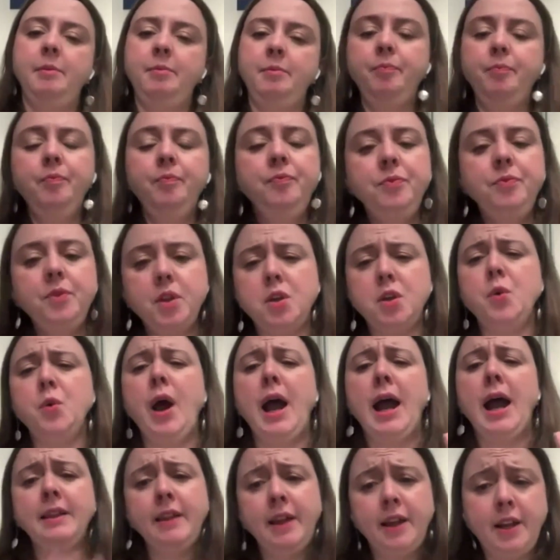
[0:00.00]

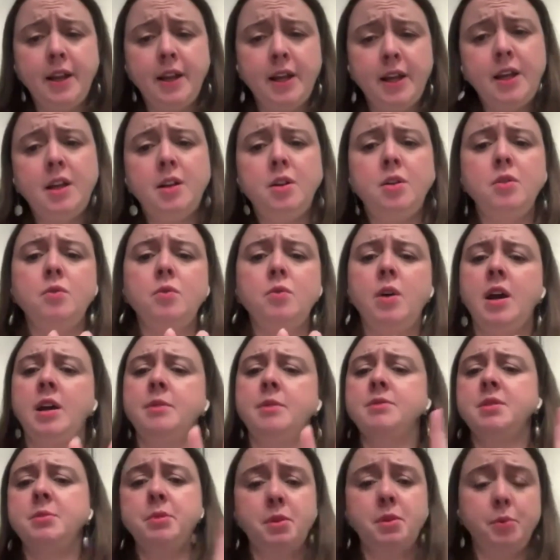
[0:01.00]
You highlighted
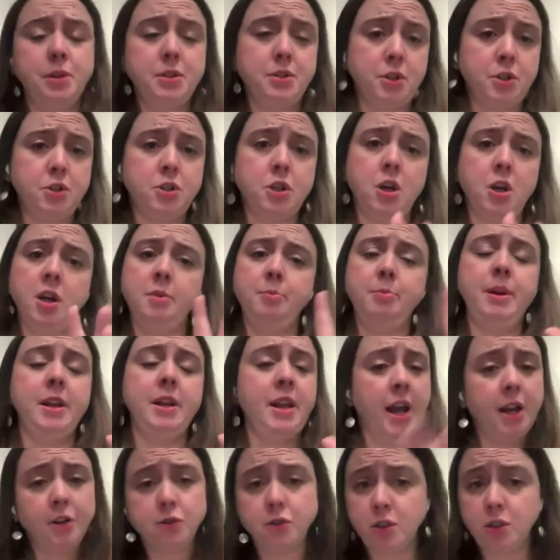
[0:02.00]
some of the research on
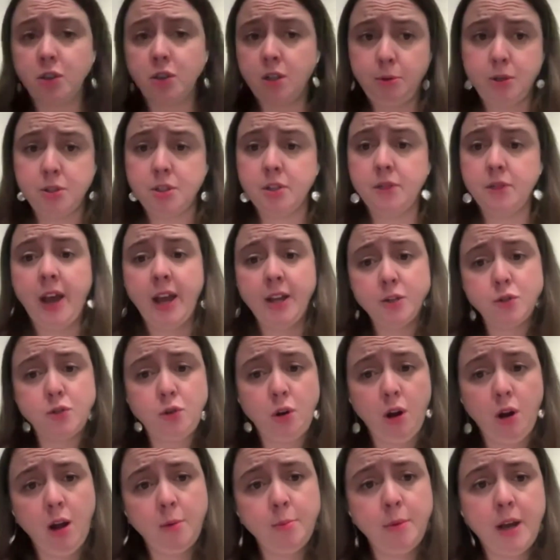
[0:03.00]
pediatric abusive
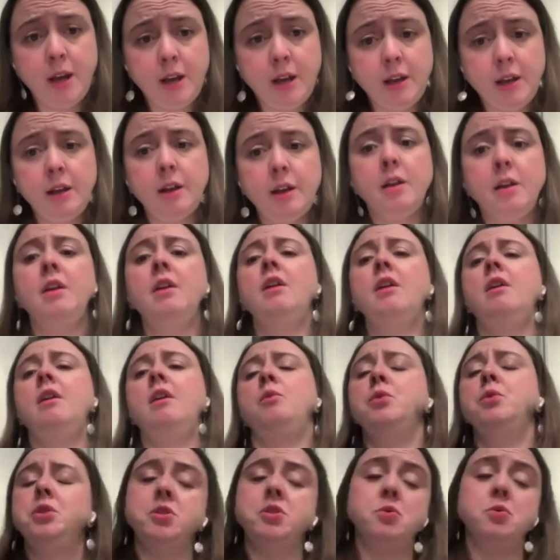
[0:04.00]
head trauma,
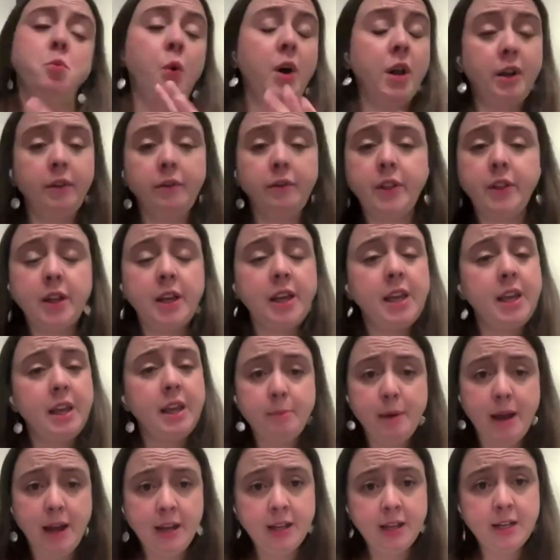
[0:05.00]
which is one of the
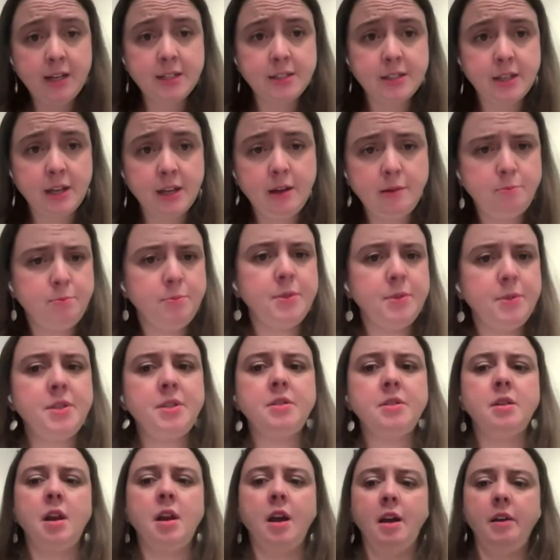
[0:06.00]
key
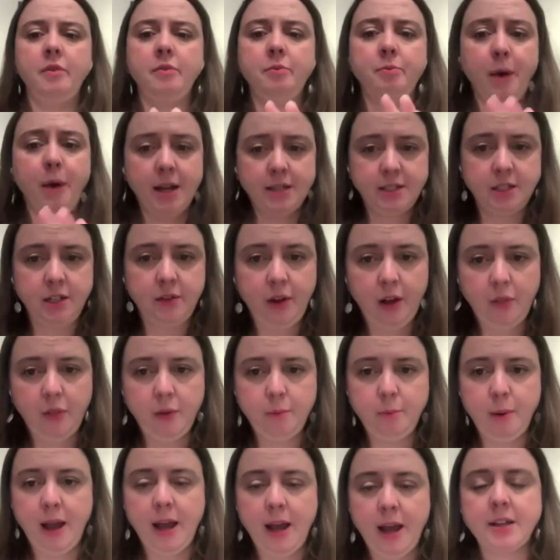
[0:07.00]
mechanisms of positive
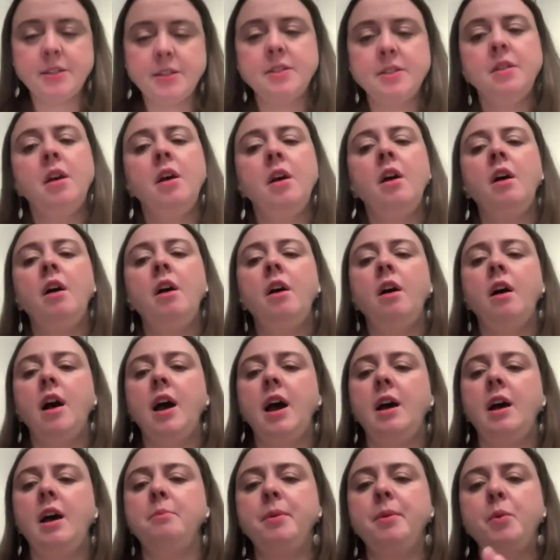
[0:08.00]
health impacts.
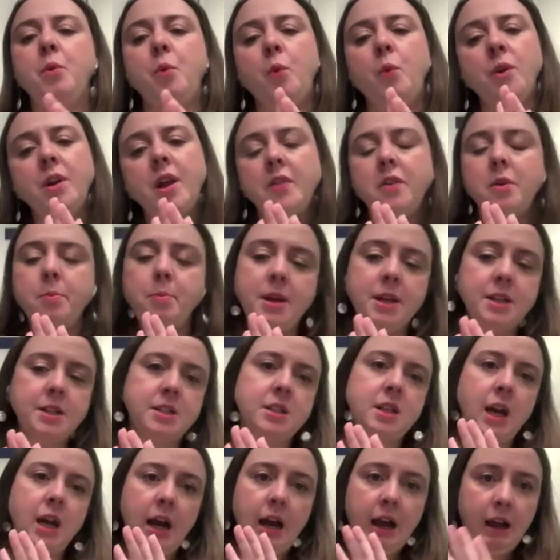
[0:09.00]
But another
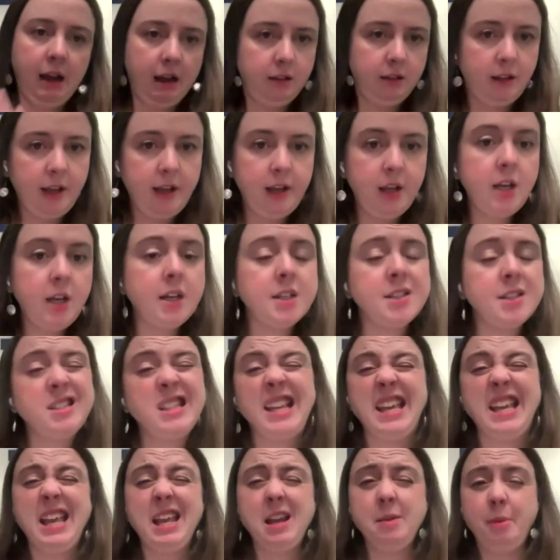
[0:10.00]
piece to highlight
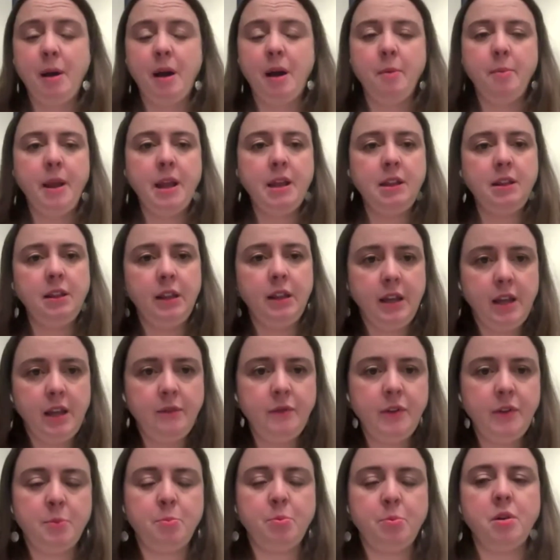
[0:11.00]
is thinking about paid
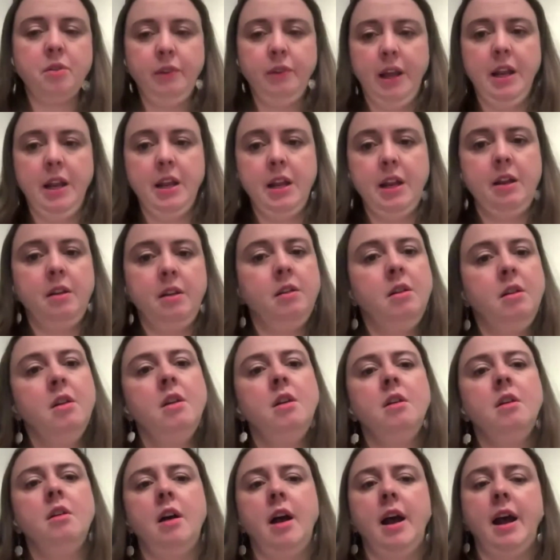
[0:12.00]
leave in preventing
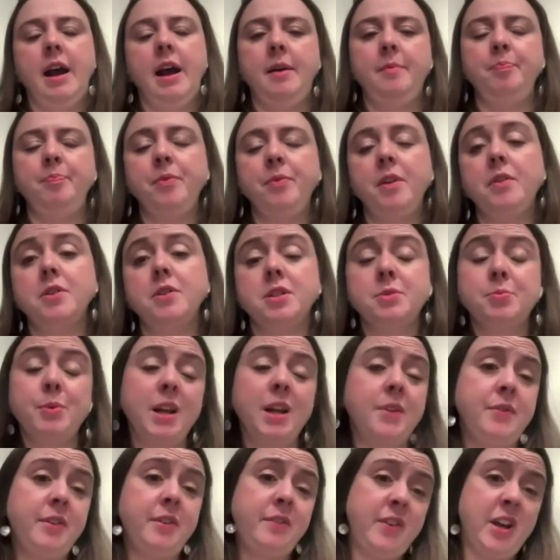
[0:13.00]
the
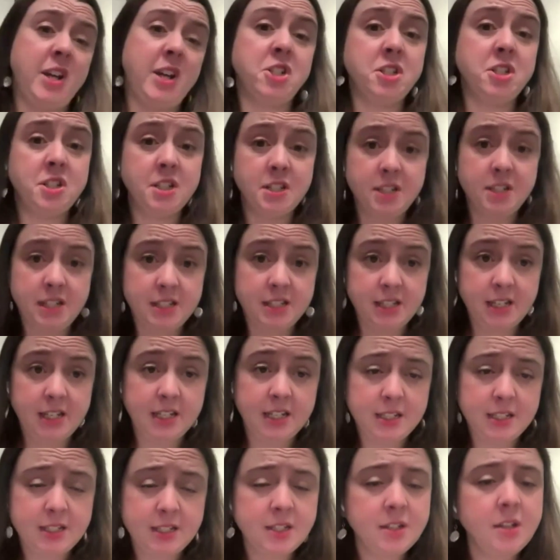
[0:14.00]
spread of infectious
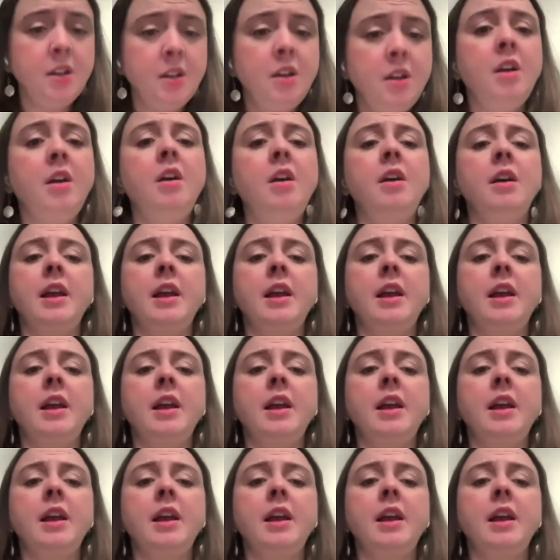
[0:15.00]
diseases